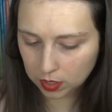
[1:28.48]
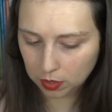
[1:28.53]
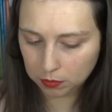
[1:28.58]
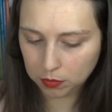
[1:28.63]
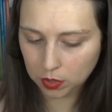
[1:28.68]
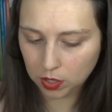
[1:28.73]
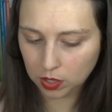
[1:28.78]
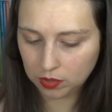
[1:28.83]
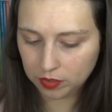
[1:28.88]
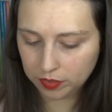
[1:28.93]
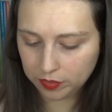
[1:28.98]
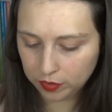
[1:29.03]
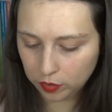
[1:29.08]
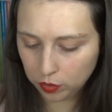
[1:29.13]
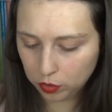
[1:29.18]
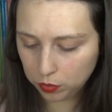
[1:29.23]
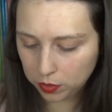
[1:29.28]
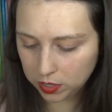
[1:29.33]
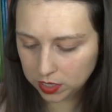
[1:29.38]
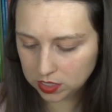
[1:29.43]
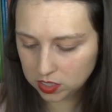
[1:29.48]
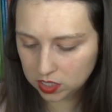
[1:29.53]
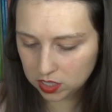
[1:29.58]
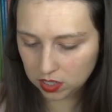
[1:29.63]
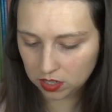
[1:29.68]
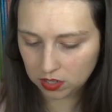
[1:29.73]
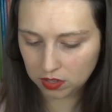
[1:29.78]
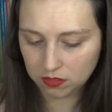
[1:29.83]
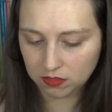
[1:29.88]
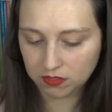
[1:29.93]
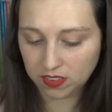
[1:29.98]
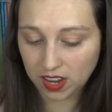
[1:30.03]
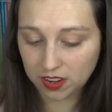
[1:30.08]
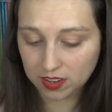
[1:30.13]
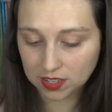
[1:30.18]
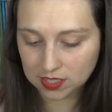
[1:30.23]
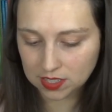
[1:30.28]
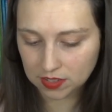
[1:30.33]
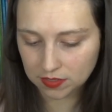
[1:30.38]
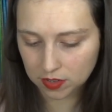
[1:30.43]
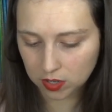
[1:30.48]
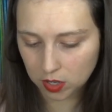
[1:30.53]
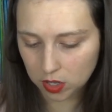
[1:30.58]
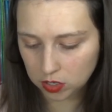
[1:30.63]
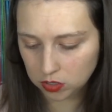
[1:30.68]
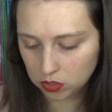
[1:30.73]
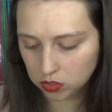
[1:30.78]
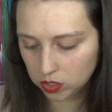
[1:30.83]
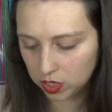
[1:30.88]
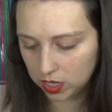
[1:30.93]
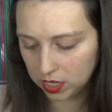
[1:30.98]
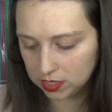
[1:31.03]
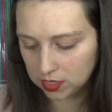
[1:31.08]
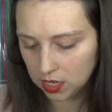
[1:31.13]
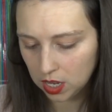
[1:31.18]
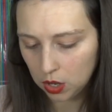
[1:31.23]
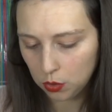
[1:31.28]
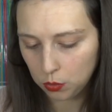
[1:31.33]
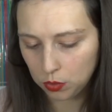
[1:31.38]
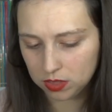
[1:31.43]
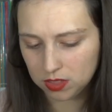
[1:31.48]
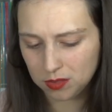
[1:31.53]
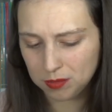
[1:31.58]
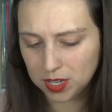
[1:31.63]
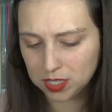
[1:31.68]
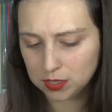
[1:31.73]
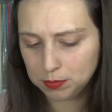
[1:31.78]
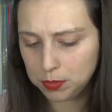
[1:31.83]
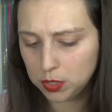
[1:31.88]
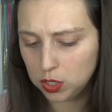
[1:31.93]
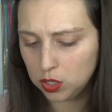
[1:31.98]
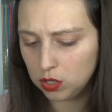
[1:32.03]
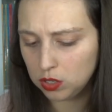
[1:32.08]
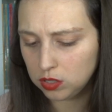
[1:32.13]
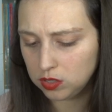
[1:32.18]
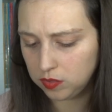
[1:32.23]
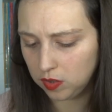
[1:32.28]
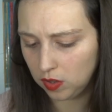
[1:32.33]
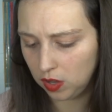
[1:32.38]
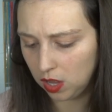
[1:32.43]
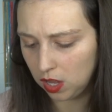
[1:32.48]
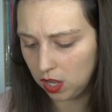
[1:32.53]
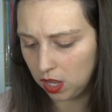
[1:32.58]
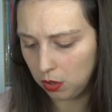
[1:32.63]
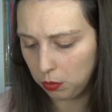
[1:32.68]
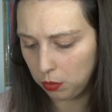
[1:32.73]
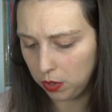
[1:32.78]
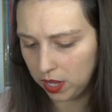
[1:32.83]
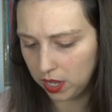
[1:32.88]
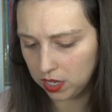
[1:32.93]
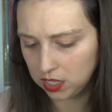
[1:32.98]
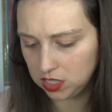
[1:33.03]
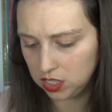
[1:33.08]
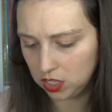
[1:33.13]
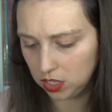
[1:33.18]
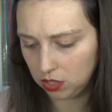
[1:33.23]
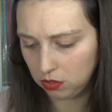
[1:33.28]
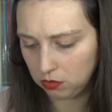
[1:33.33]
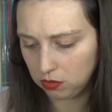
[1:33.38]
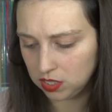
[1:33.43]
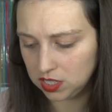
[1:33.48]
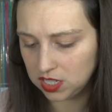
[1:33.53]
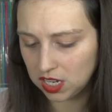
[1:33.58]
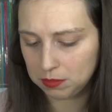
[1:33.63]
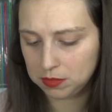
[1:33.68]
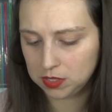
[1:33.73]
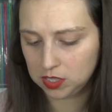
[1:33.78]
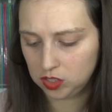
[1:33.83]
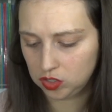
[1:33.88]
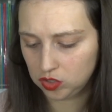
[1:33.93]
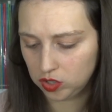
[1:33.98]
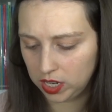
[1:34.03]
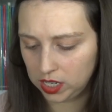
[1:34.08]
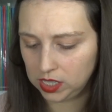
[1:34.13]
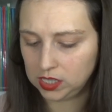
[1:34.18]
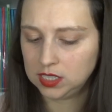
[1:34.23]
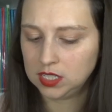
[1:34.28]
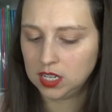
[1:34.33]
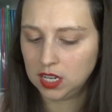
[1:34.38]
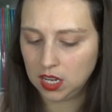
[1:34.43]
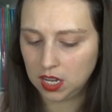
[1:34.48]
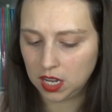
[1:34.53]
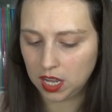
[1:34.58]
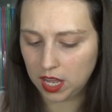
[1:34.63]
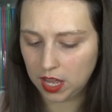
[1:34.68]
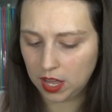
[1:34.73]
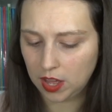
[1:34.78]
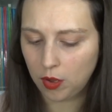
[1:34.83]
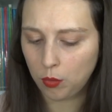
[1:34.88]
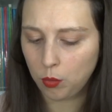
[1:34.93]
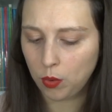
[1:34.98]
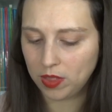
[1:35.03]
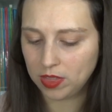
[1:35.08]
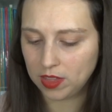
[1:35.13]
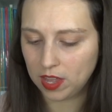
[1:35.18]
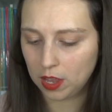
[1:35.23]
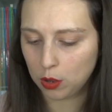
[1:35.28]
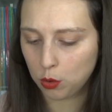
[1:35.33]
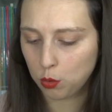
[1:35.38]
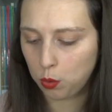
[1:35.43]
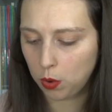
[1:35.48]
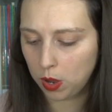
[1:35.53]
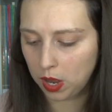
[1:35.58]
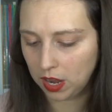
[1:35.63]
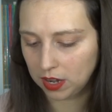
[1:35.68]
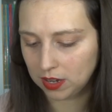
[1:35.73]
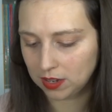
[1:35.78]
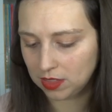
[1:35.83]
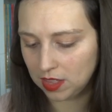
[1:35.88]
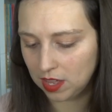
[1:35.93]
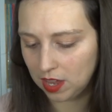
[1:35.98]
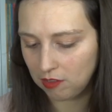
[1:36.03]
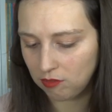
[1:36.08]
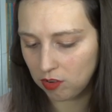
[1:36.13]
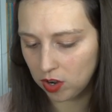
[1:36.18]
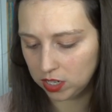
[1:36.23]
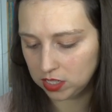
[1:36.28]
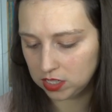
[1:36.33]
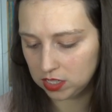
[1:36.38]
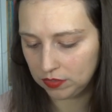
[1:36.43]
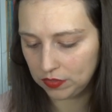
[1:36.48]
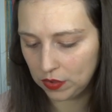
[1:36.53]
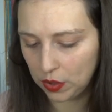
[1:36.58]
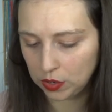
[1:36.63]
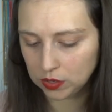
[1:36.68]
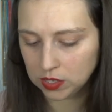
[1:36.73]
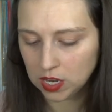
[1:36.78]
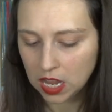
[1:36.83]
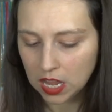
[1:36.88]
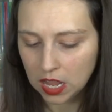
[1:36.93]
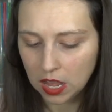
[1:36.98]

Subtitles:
move forward to various different countries with the most beautiful artwork to demonstrate when they acquired their right to vote.